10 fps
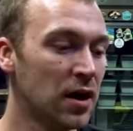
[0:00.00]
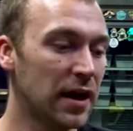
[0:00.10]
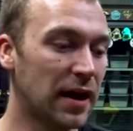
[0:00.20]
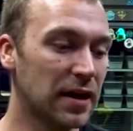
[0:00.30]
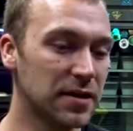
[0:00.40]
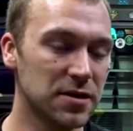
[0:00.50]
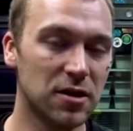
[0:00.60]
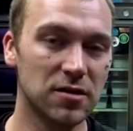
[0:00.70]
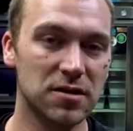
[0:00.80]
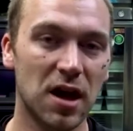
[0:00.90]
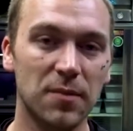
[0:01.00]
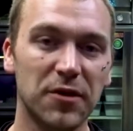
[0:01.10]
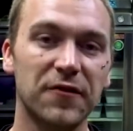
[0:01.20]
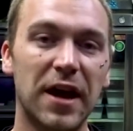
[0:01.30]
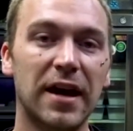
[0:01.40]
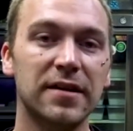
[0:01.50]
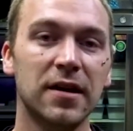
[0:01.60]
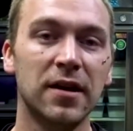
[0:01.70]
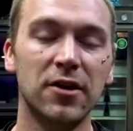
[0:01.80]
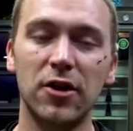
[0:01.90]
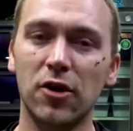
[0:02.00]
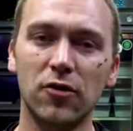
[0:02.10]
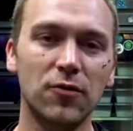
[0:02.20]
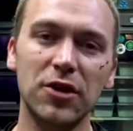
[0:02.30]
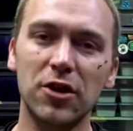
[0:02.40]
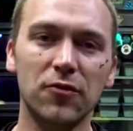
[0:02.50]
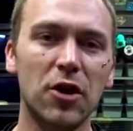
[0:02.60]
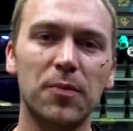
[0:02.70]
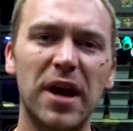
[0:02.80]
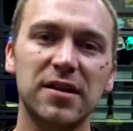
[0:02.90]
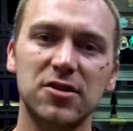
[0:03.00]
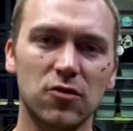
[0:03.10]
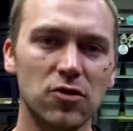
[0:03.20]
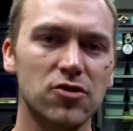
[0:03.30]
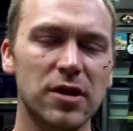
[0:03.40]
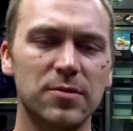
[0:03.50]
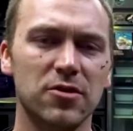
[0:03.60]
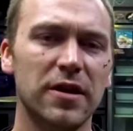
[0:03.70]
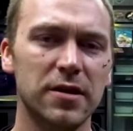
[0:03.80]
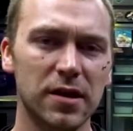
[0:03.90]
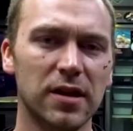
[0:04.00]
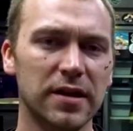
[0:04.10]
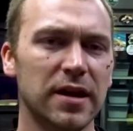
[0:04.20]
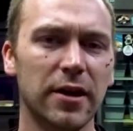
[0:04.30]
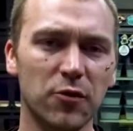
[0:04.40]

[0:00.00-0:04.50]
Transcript: and on top of that, no, you know, no pet store trips or anything like that.